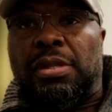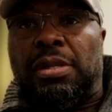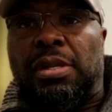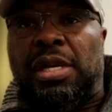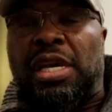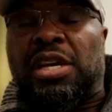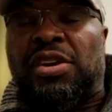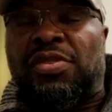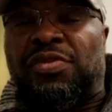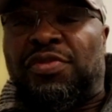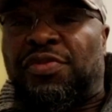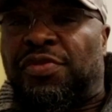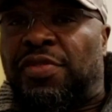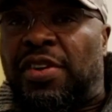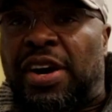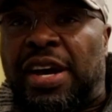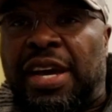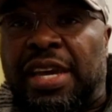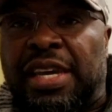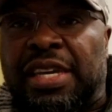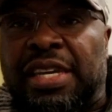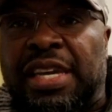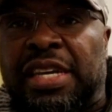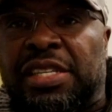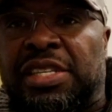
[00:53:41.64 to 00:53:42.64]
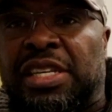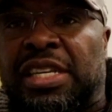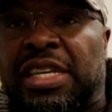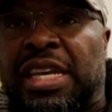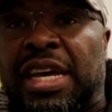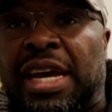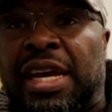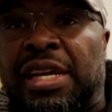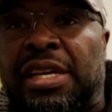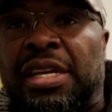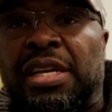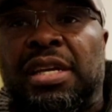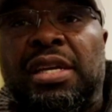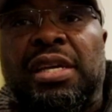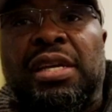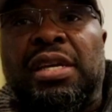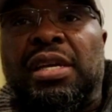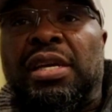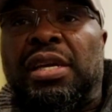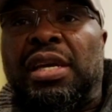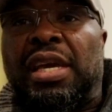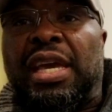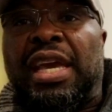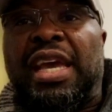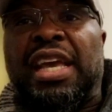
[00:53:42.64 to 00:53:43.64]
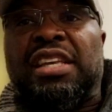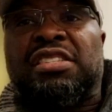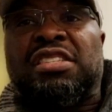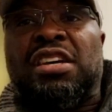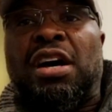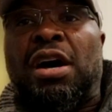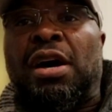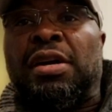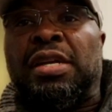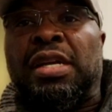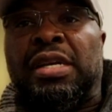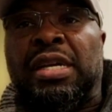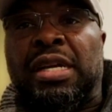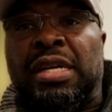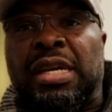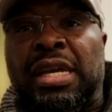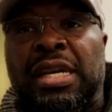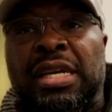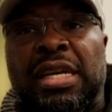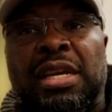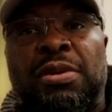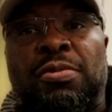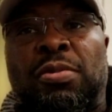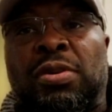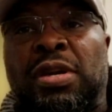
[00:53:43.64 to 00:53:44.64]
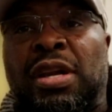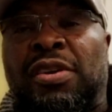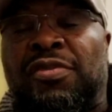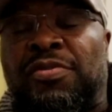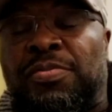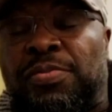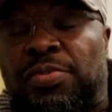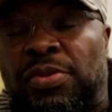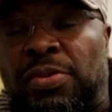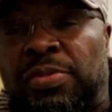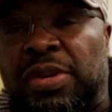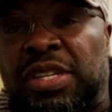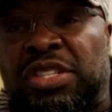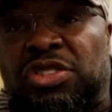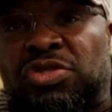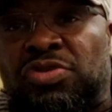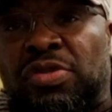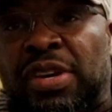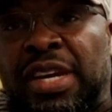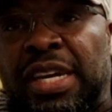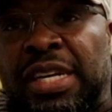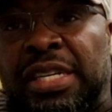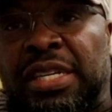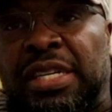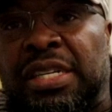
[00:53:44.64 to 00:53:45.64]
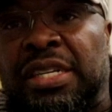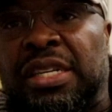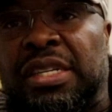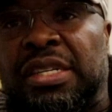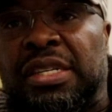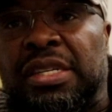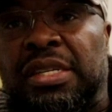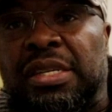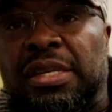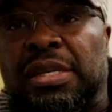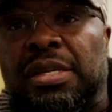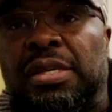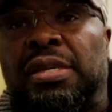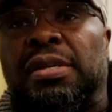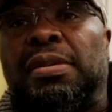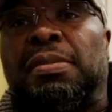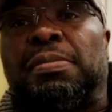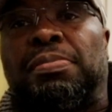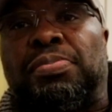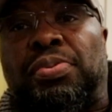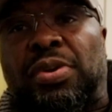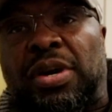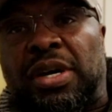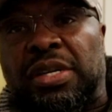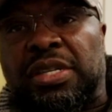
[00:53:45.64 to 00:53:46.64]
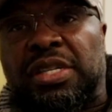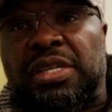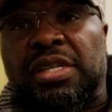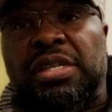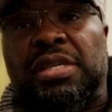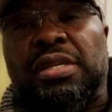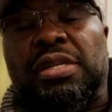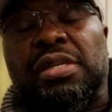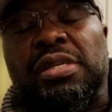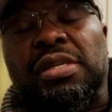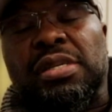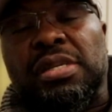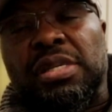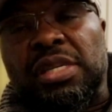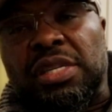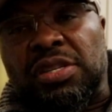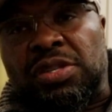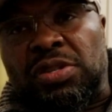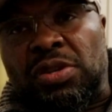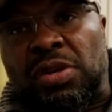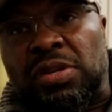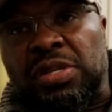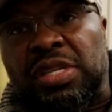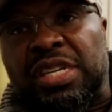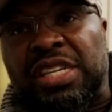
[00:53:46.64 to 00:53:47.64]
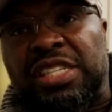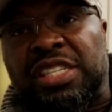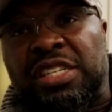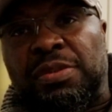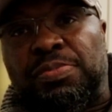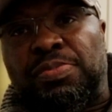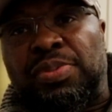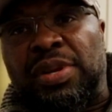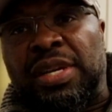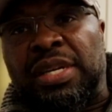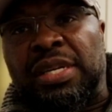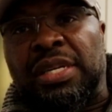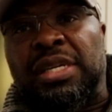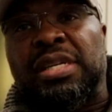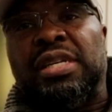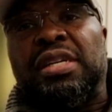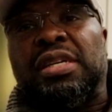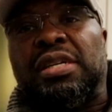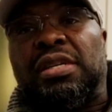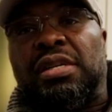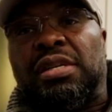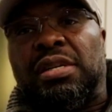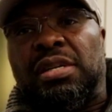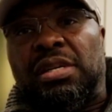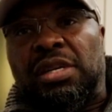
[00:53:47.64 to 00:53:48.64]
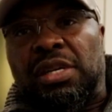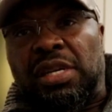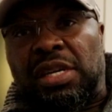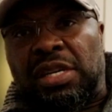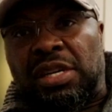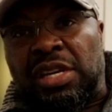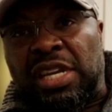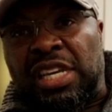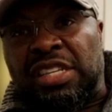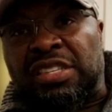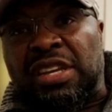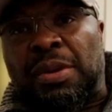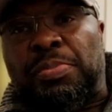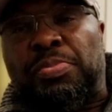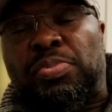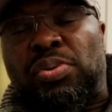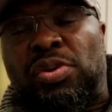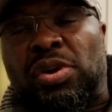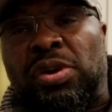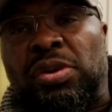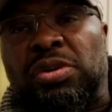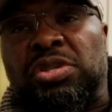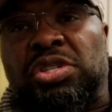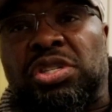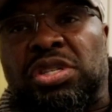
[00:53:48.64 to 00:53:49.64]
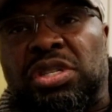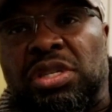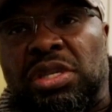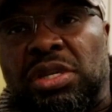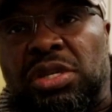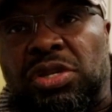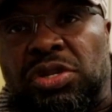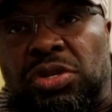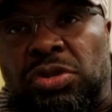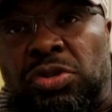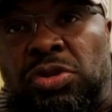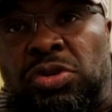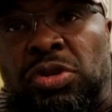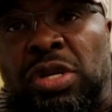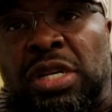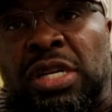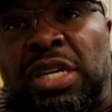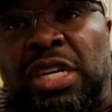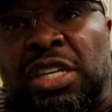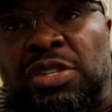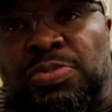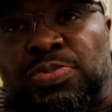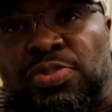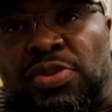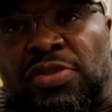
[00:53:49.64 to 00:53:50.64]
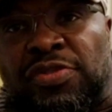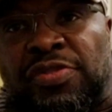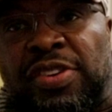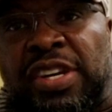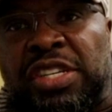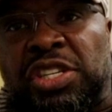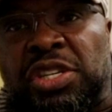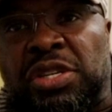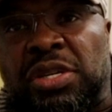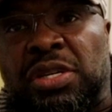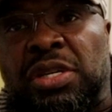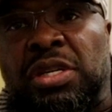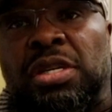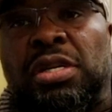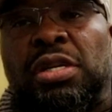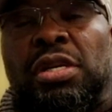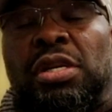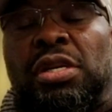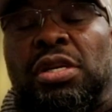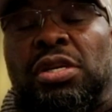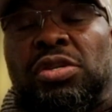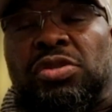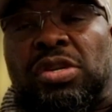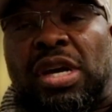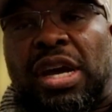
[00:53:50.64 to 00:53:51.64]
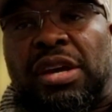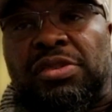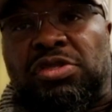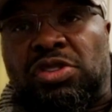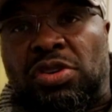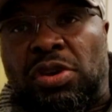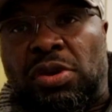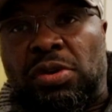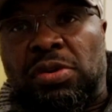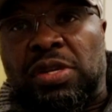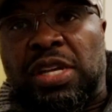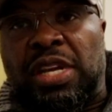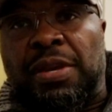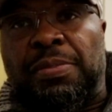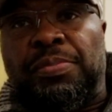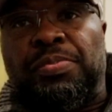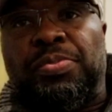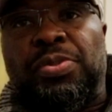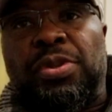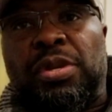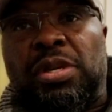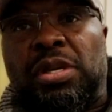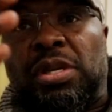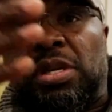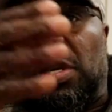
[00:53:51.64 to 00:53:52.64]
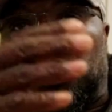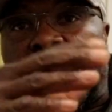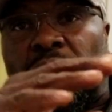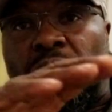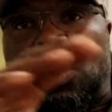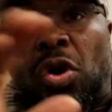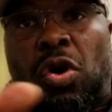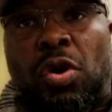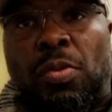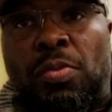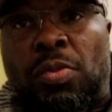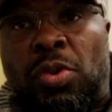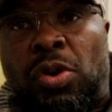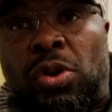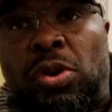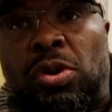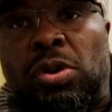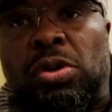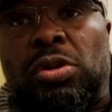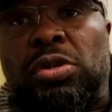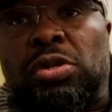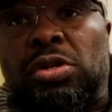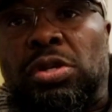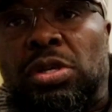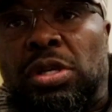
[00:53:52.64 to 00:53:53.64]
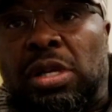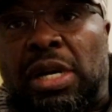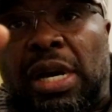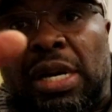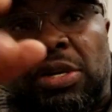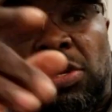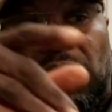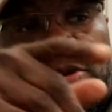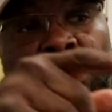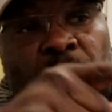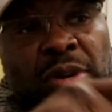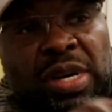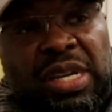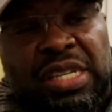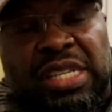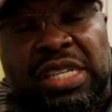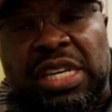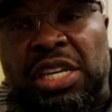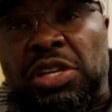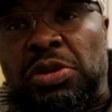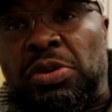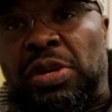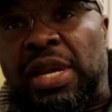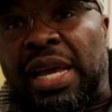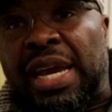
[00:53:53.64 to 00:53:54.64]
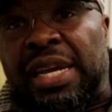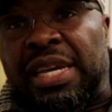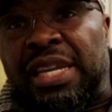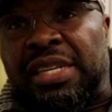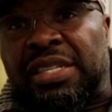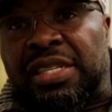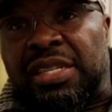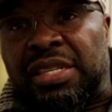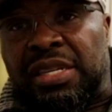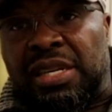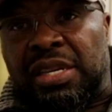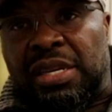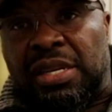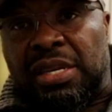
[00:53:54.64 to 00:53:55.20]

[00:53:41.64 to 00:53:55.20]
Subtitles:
He can fight. Yes, he can. He hits harder than anyone I've probably trained. But he's not disciplined in his approach to doing his profession. So I told him, no more. I don't want to see you like this